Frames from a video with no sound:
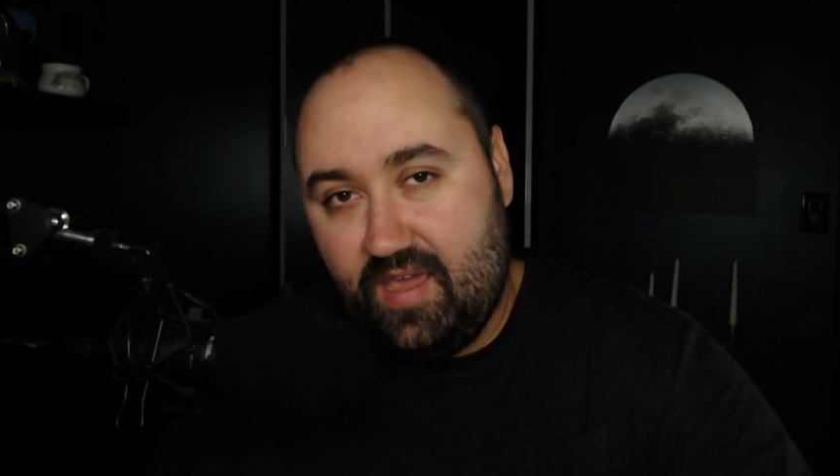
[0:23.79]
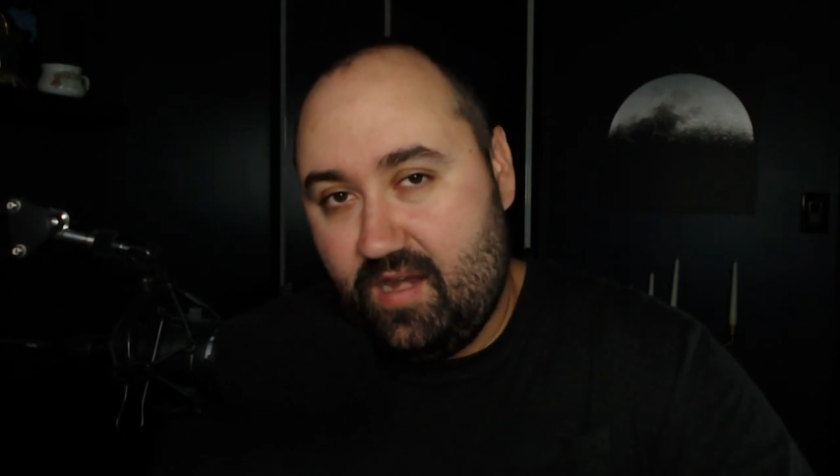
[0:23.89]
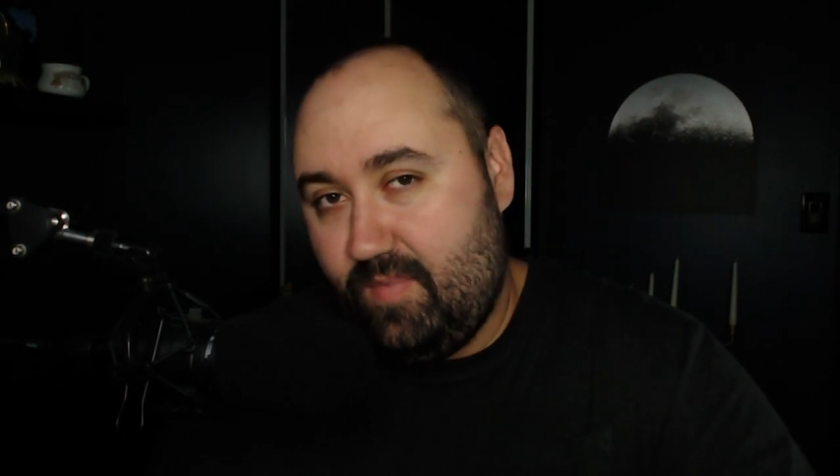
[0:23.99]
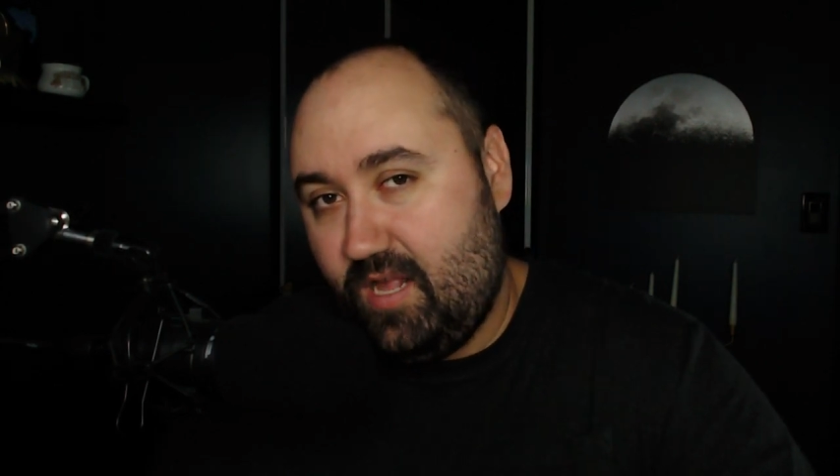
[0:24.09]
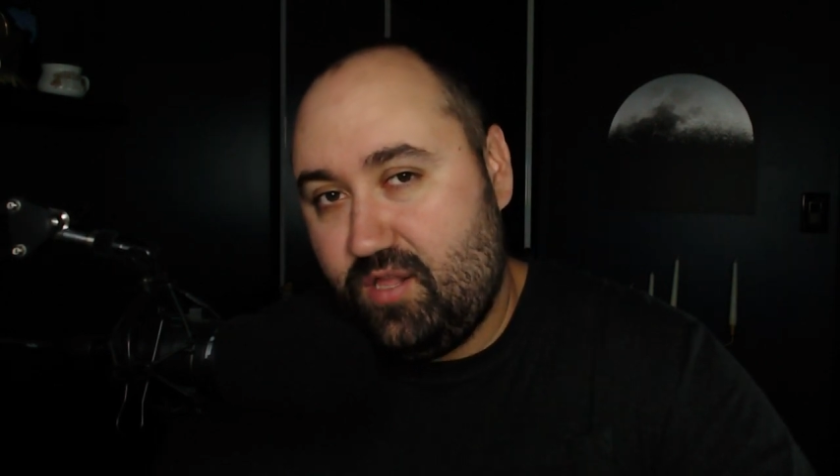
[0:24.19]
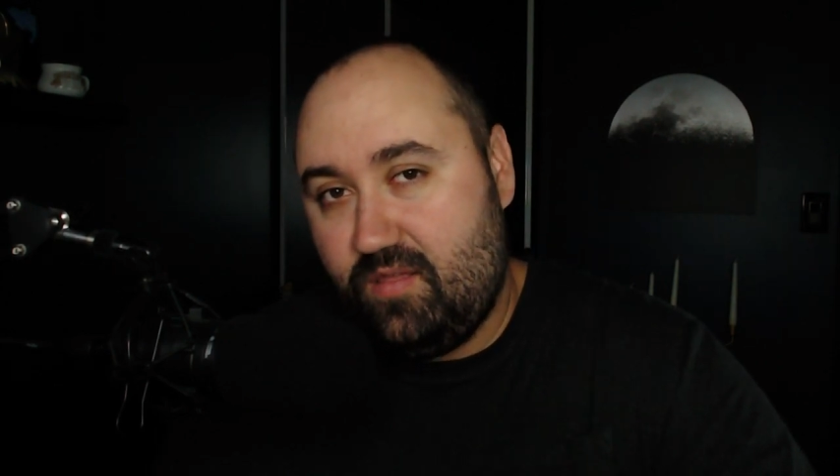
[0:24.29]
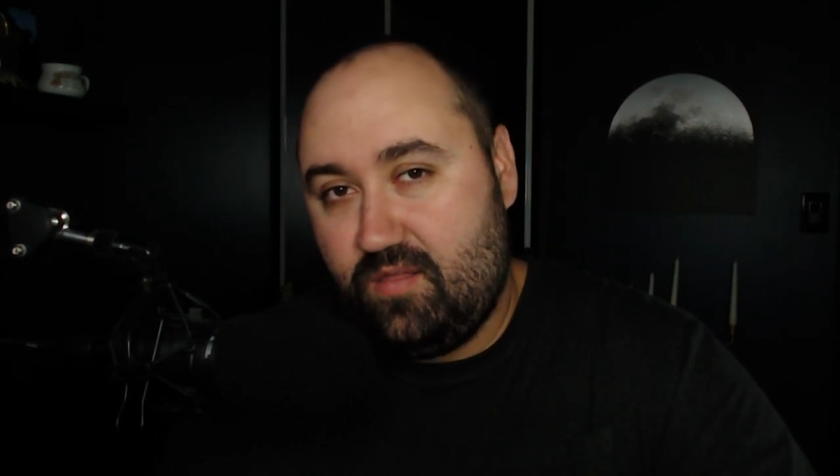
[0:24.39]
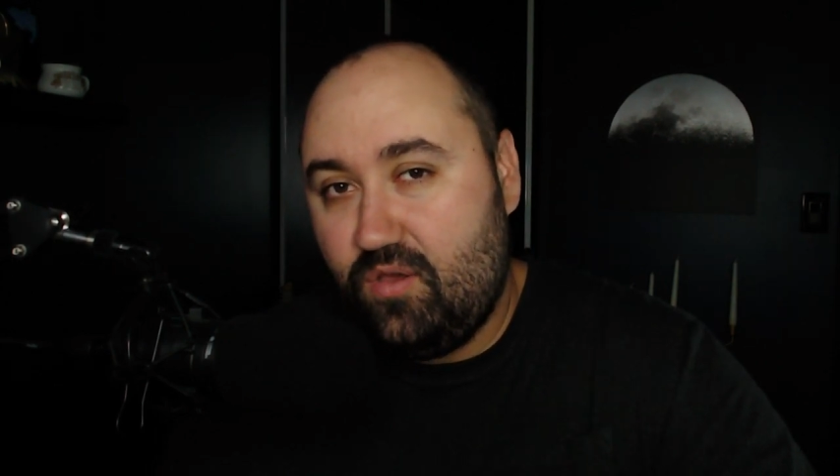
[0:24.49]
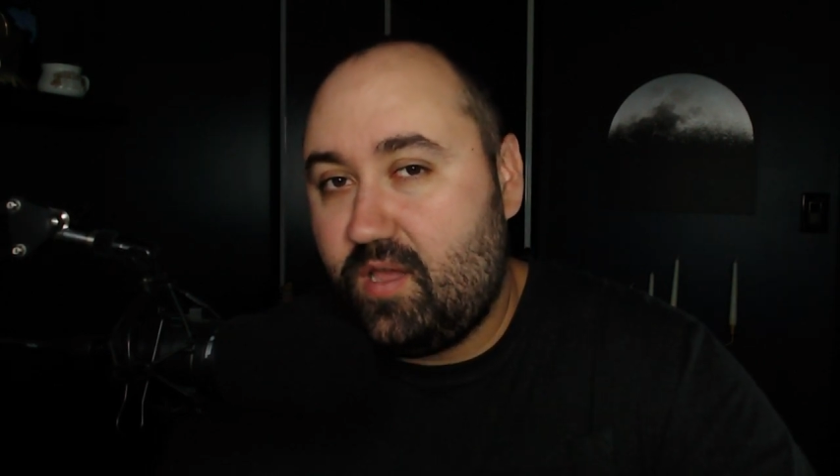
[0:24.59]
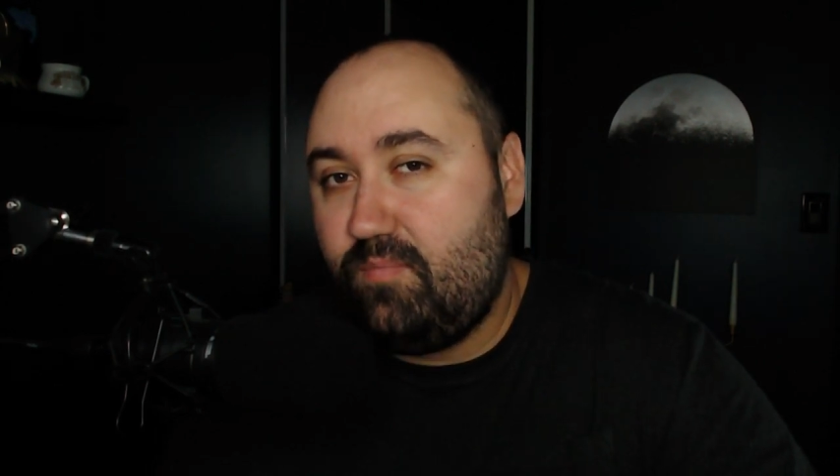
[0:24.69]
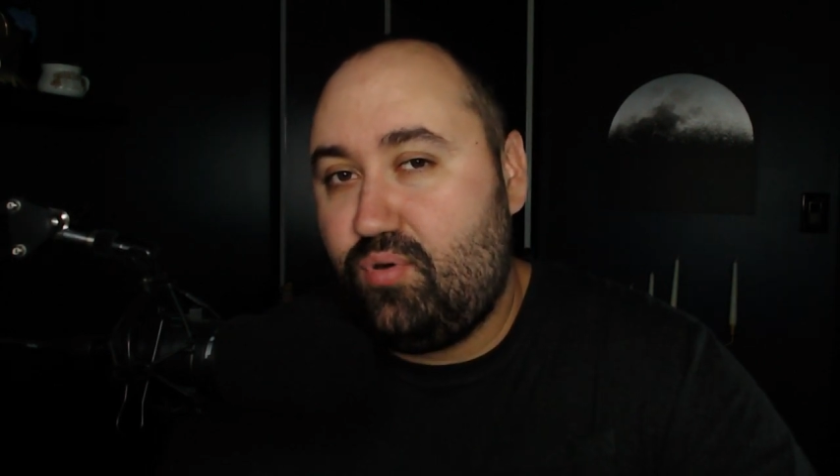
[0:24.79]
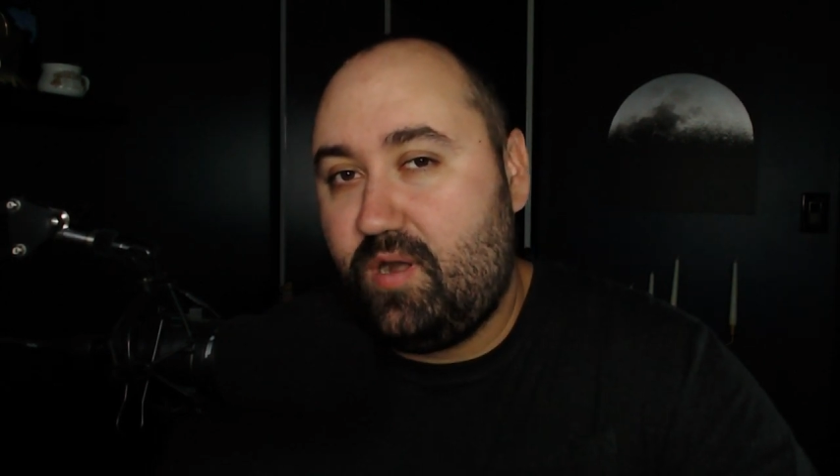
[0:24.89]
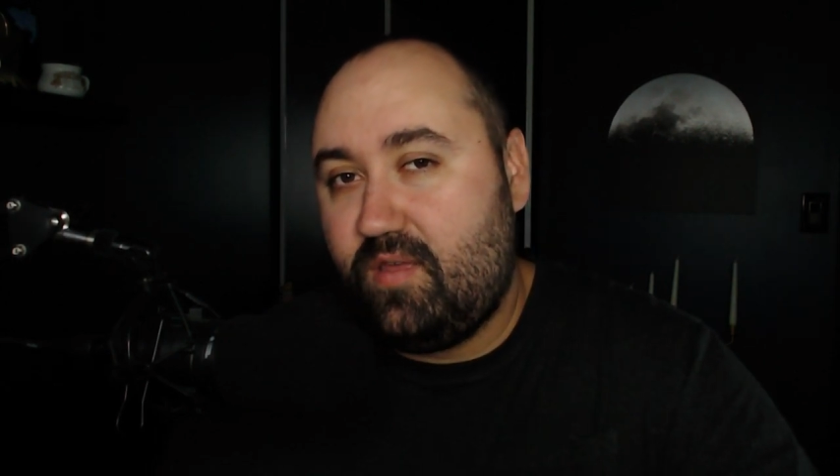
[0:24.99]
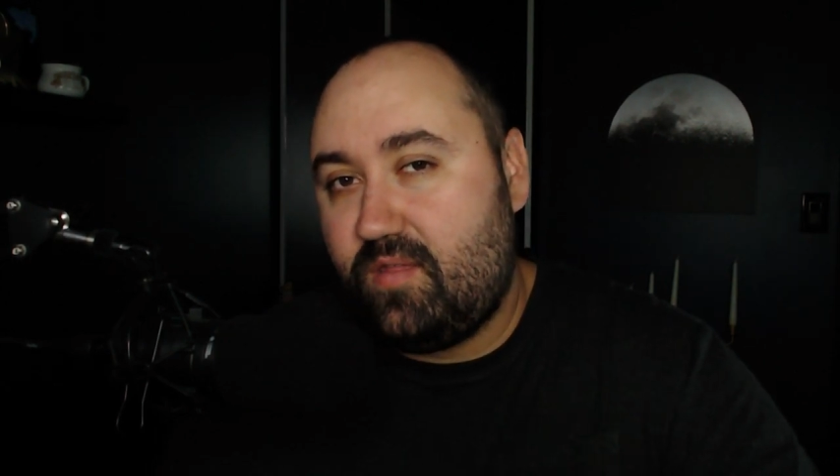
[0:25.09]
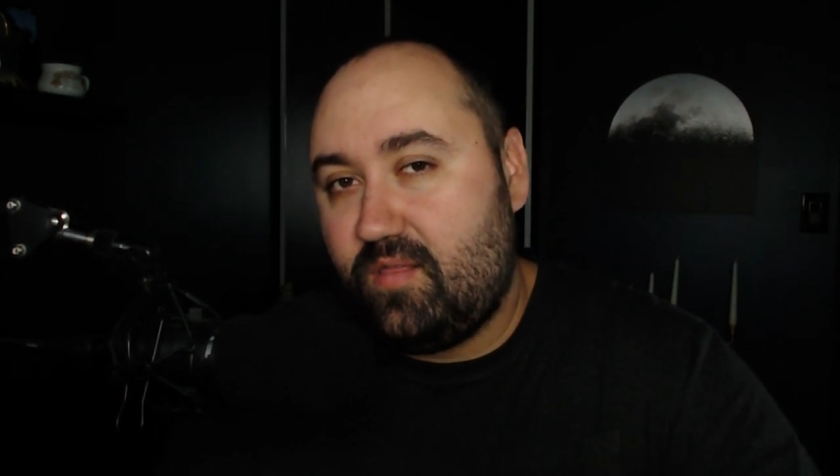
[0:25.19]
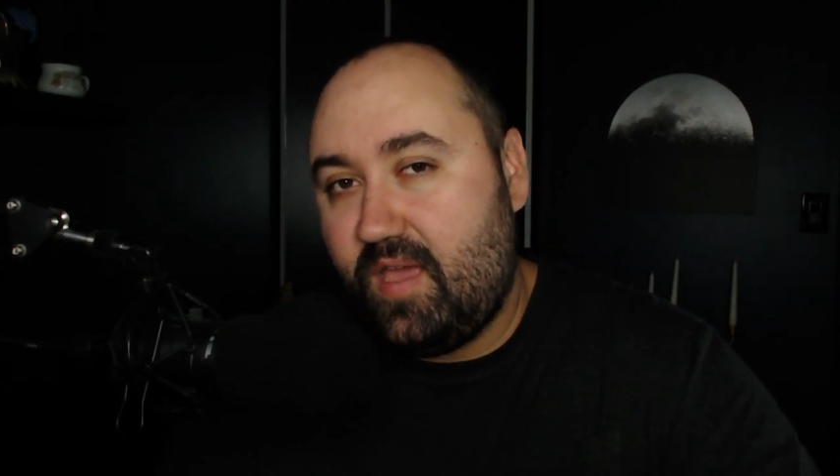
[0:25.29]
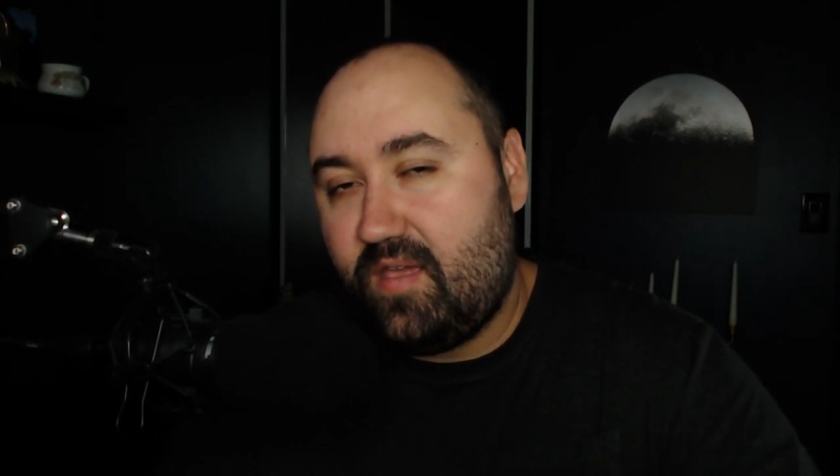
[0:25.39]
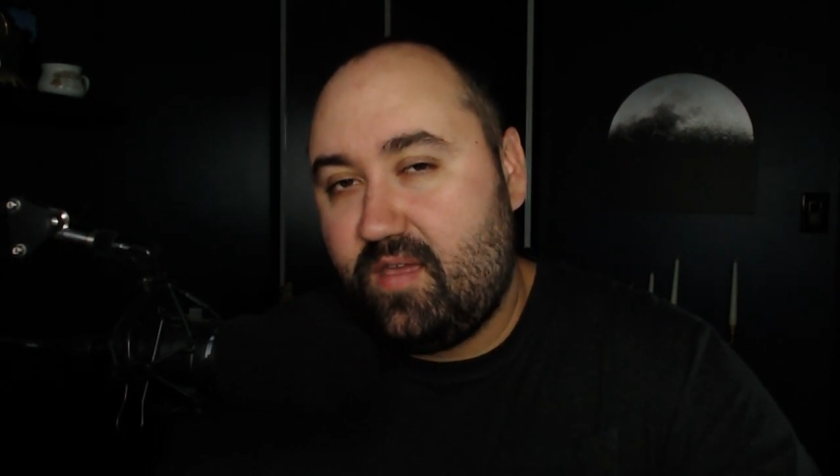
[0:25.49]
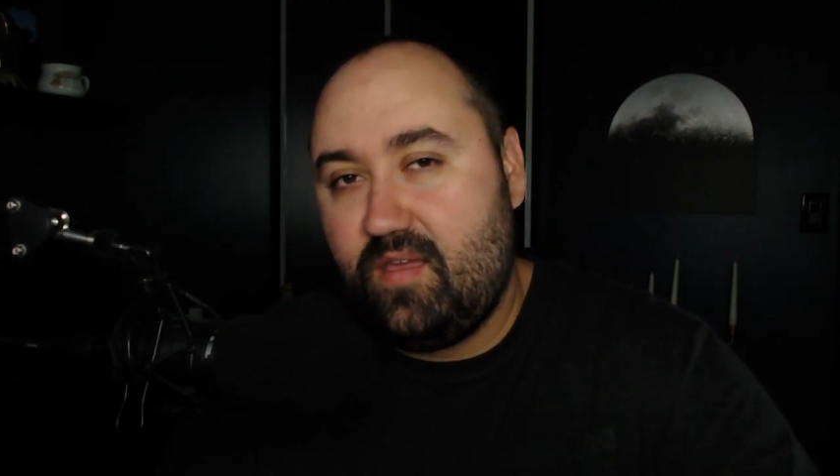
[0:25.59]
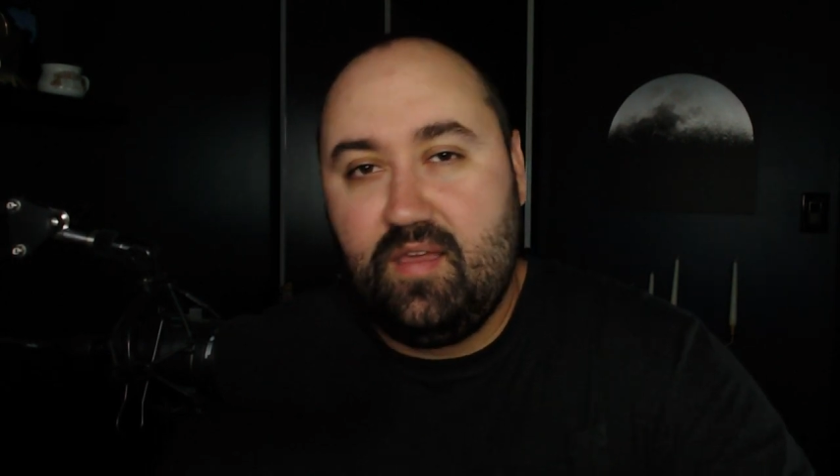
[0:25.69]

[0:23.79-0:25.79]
animation is looking pretty slick.